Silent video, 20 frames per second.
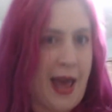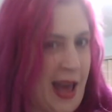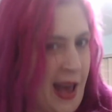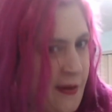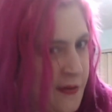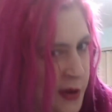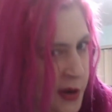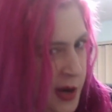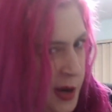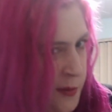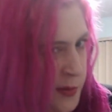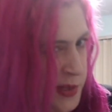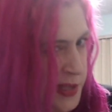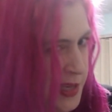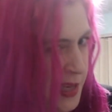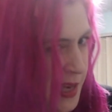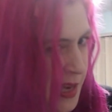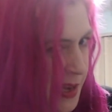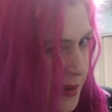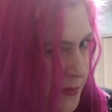Have your cup of
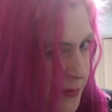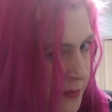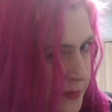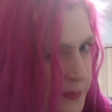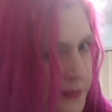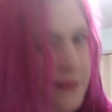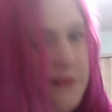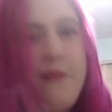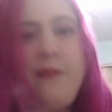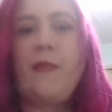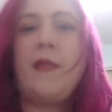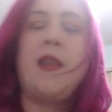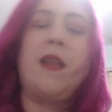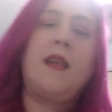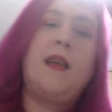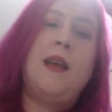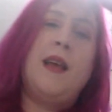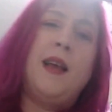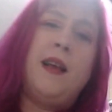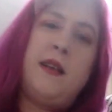tea,
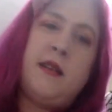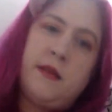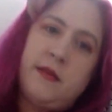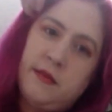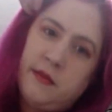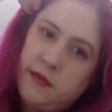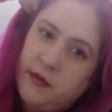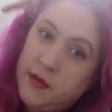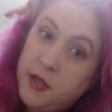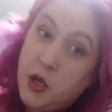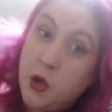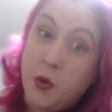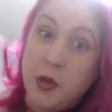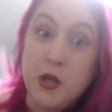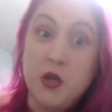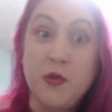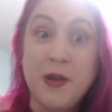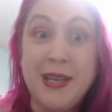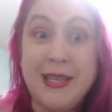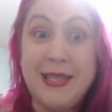you
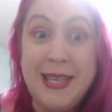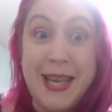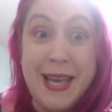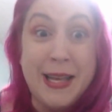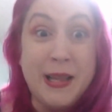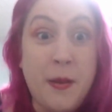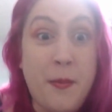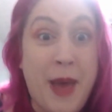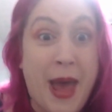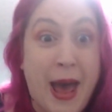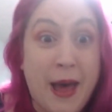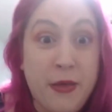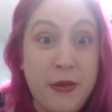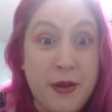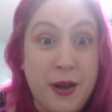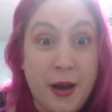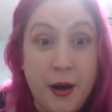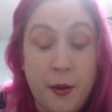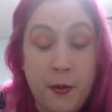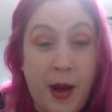can drink tea in the
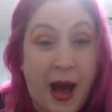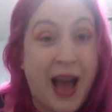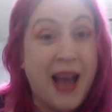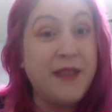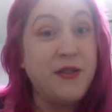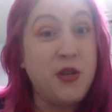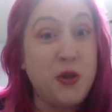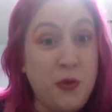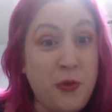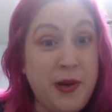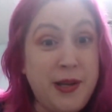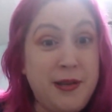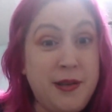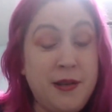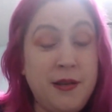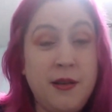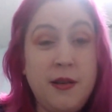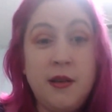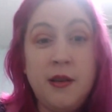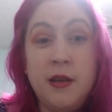bathtub. I do
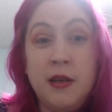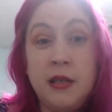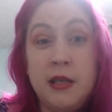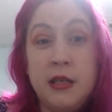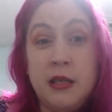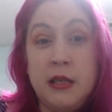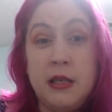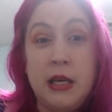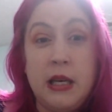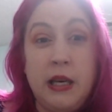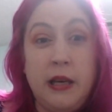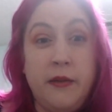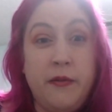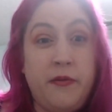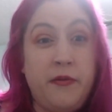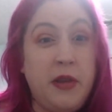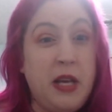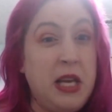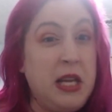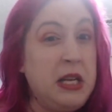it. I've
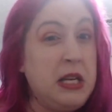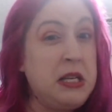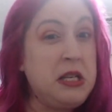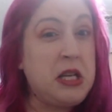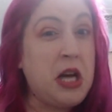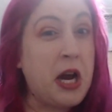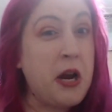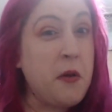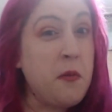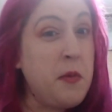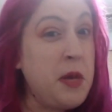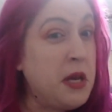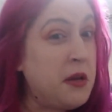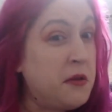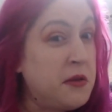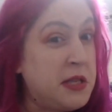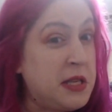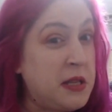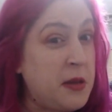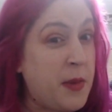eaten entire
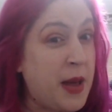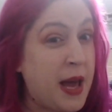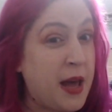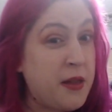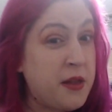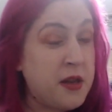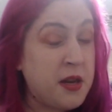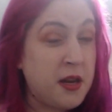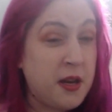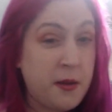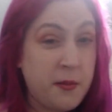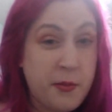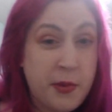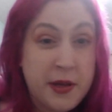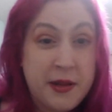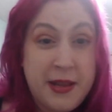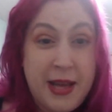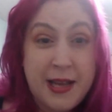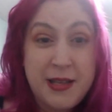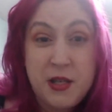meals in the bathtub,
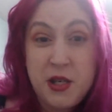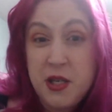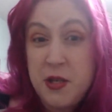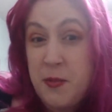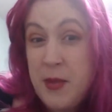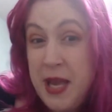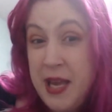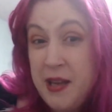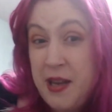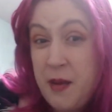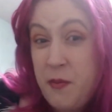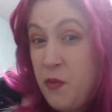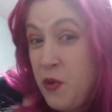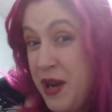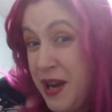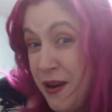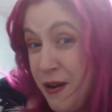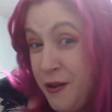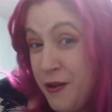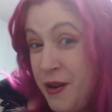but that's just me and I'm
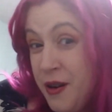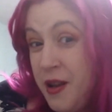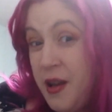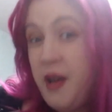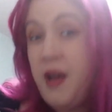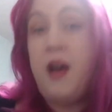weird.